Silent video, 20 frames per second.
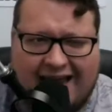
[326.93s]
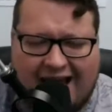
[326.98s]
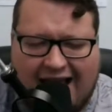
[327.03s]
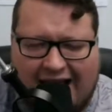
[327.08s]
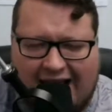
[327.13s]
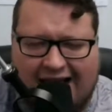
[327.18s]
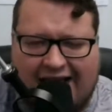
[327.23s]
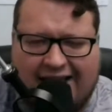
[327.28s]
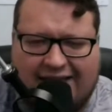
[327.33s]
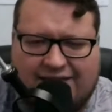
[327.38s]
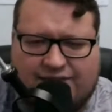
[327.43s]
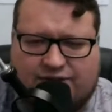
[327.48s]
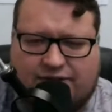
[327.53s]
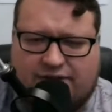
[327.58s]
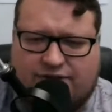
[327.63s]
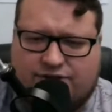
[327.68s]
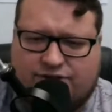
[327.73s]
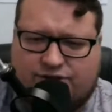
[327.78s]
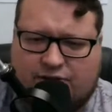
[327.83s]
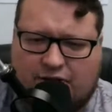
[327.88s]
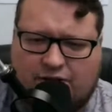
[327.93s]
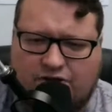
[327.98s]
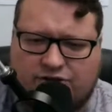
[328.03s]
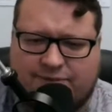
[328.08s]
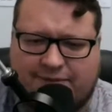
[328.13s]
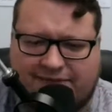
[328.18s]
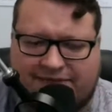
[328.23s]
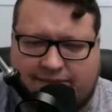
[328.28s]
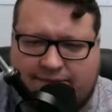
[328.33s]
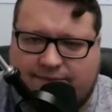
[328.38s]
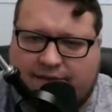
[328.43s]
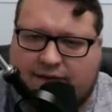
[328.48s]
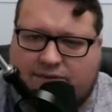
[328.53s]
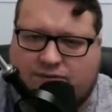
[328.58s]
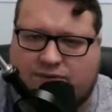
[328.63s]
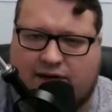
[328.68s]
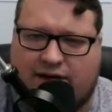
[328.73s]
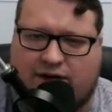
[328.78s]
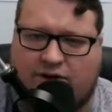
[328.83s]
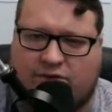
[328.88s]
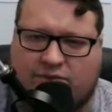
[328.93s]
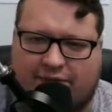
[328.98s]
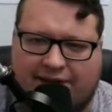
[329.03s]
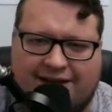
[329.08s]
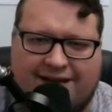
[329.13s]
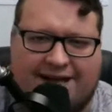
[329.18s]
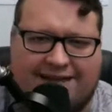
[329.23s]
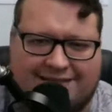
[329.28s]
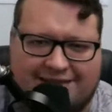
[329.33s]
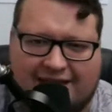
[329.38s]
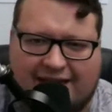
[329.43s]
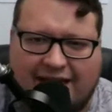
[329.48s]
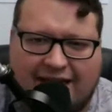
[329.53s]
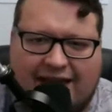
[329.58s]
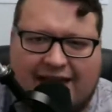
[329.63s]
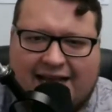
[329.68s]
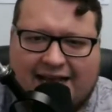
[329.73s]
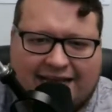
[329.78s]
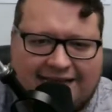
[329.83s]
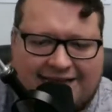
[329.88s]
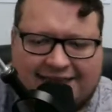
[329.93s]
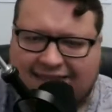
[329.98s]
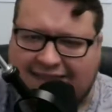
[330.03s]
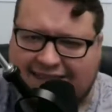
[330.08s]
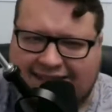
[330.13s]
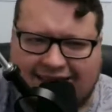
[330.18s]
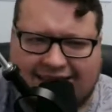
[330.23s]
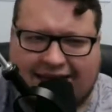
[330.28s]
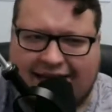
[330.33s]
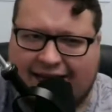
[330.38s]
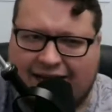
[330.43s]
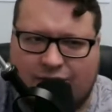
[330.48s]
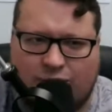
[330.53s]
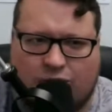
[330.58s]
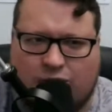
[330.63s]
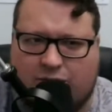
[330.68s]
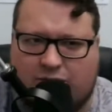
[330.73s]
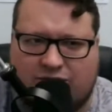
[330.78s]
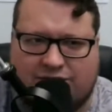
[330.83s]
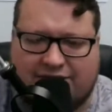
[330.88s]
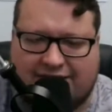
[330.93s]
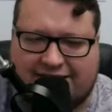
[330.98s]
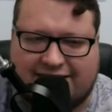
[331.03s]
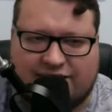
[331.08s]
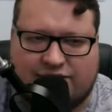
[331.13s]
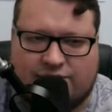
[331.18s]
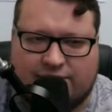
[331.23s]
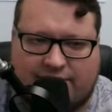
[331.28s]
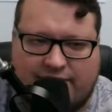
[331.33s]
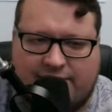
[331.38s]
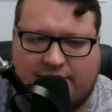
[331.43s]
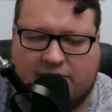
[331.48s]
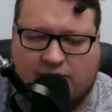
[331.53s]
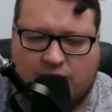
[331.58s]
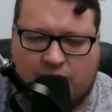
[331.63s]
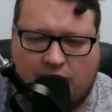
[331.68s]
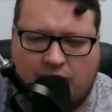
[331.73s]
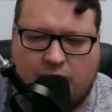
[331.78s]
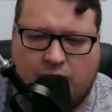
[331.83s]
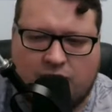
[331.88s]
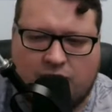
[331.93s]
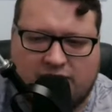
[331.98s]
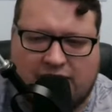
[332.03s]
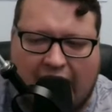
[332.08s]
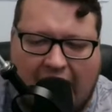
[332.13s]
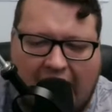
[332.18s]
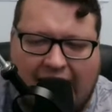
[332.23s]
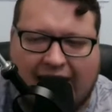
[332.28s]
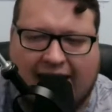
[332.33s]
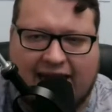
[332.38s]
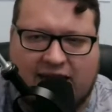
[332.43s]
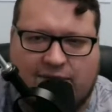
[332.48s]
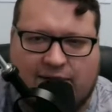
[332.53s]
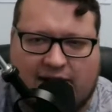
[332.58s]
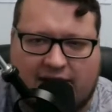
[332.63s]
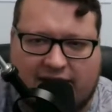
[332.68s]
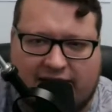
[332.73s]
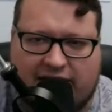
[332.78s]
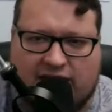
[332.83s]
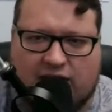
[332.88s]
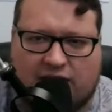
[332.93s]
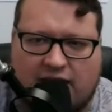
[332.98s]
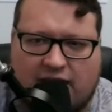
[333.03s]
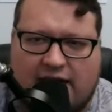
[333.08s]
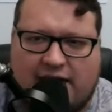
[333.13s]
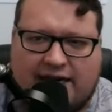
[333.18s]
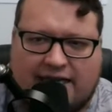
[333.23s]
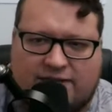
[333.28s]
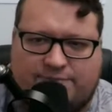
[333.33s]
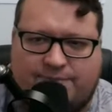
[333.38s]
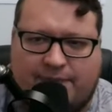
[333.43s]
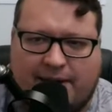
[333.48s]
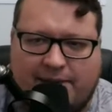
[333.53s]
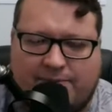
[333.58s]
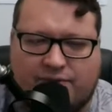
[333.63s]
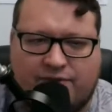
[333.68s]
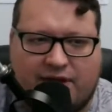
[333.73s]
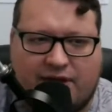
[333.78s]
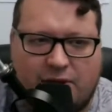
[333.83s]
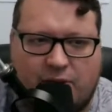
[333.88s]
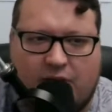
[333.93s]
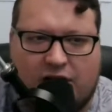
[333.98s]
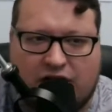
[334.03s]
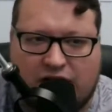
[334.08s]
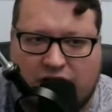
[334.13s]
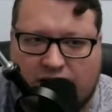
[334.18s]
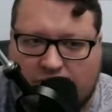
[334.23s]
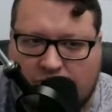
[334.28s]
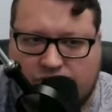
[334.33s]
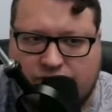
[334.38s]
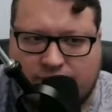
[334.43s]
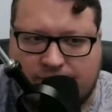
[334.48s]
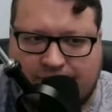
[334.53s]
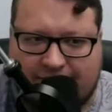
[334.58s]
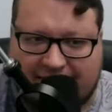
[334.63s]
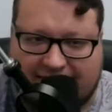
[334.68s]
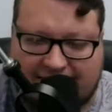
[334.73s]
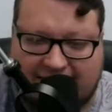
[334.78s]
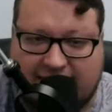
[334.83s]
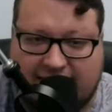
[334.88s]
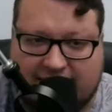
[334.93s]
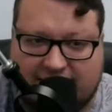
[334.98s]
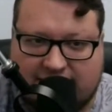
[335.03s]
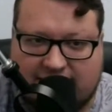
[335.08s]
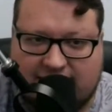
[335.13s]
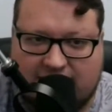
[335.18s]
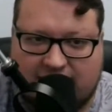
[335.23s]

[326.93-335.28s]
It struggles me sometimes when I don't realize, like, this isn't a normal disagreement. What we're talking about here is people that want to close your business,